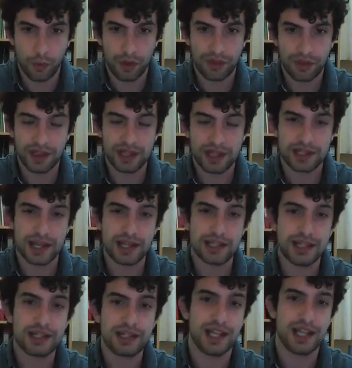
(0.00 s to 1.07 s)
with its
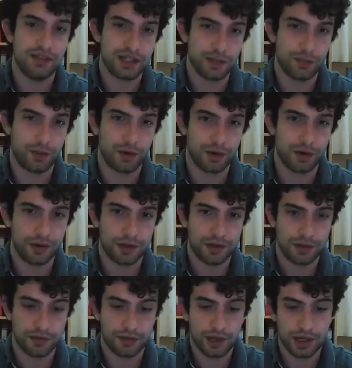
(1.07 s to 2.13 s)
1870
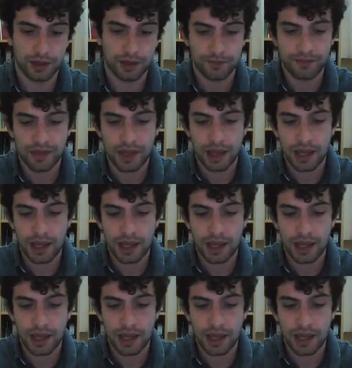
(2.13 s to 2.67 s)
borders, right?